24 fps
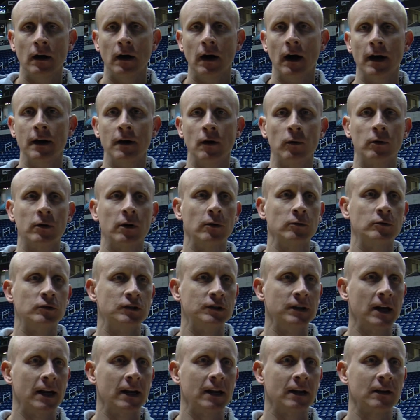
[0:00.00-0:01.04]
I know Coach
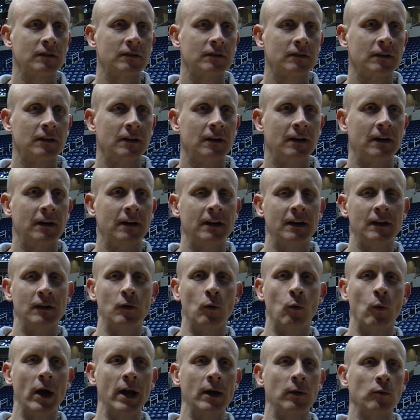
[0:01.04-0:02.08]
Jennings uh, in
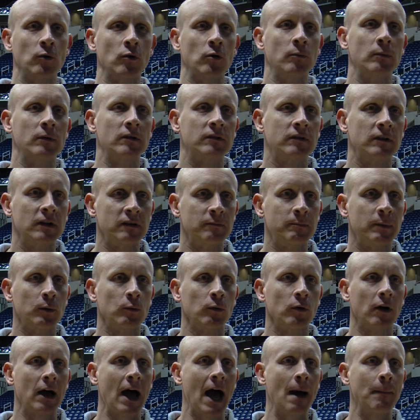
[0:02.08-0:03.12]
the weight room has, has, been
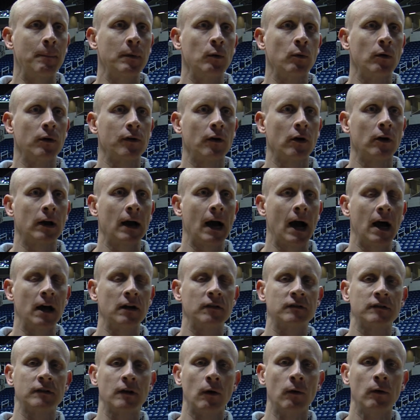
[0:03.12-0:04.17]
real happy with our
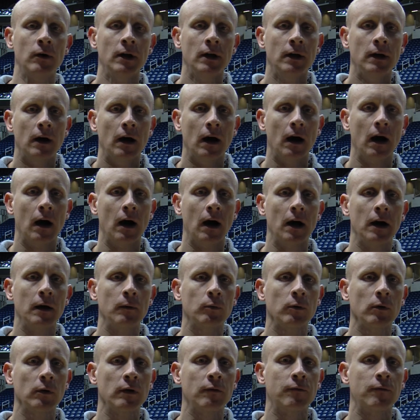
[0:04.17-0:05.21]
guys. So uh, it
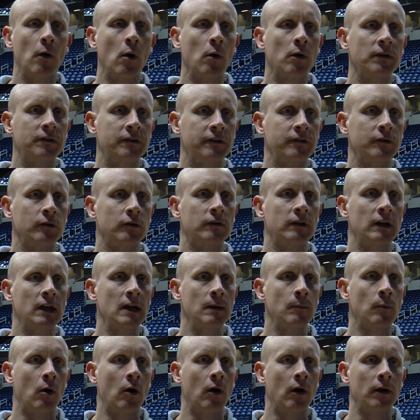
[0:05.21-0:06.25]
really focuses your
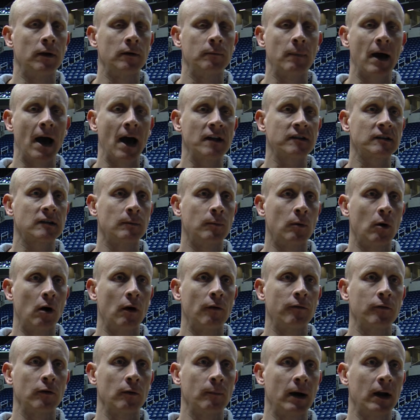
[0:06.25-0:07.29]
team on basketball
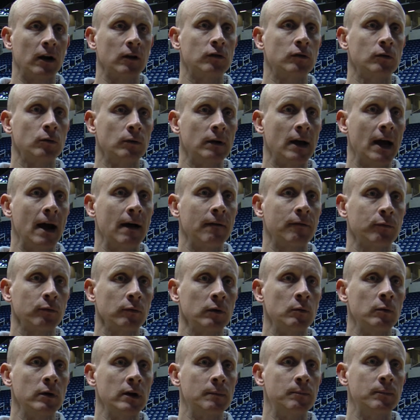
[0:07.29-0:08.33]
for about a two and a half,
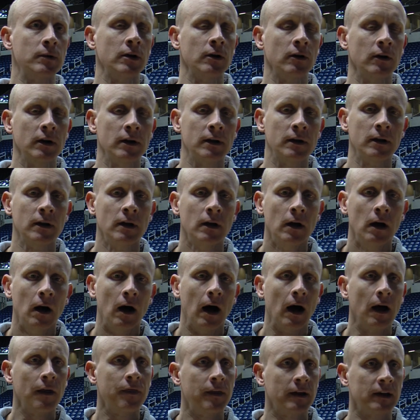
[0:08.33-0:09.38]
three week period. And
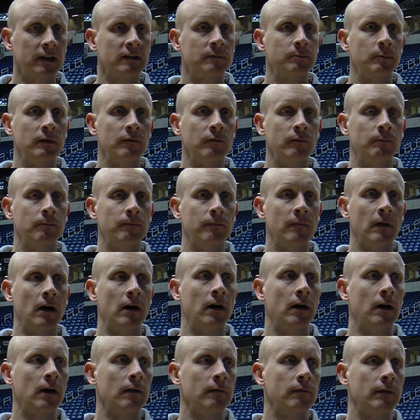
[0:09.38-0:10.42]
I think it's been
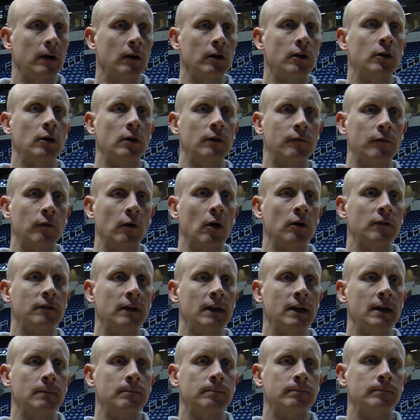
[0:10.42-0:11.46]
uh, very good for our
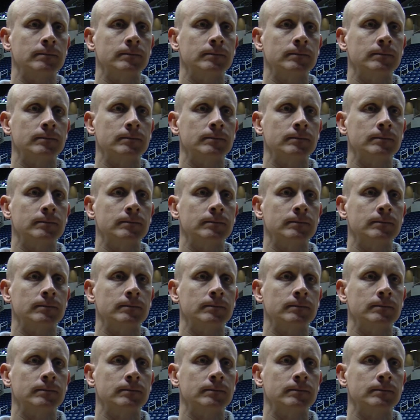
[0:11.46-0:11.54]
team.